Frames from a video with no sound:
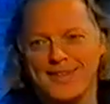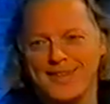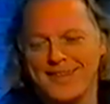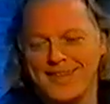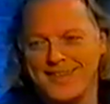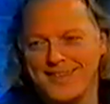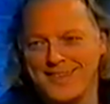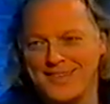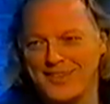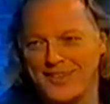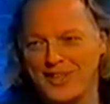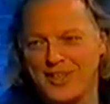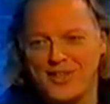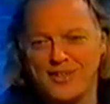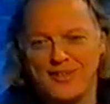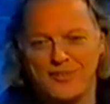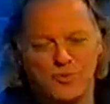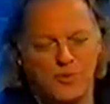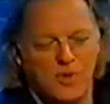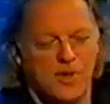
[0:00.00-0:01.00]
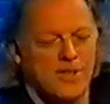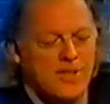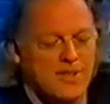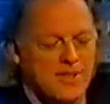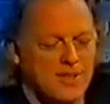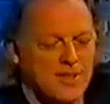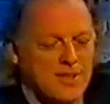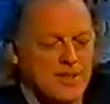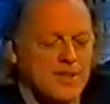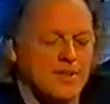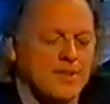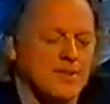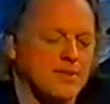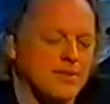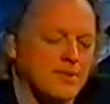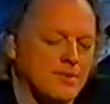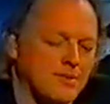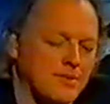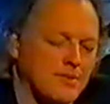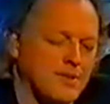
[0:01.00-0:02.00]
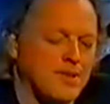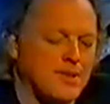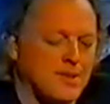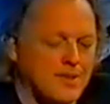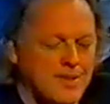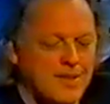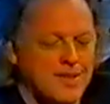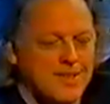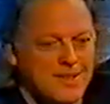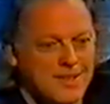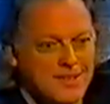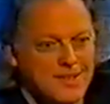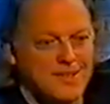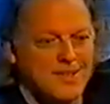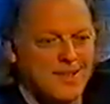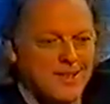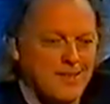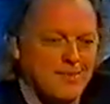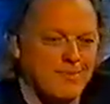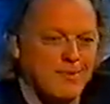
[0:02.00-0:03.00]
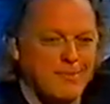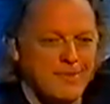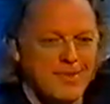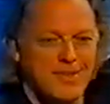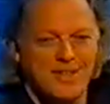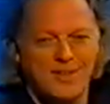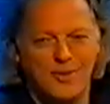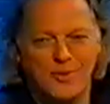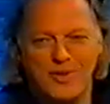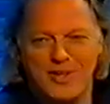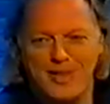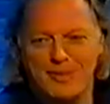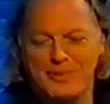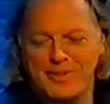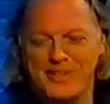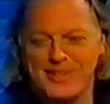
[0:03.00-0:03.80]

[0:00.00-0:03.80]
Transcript: Then after a while, you start going, oh, Christ, could they just shut up a bit in the quiet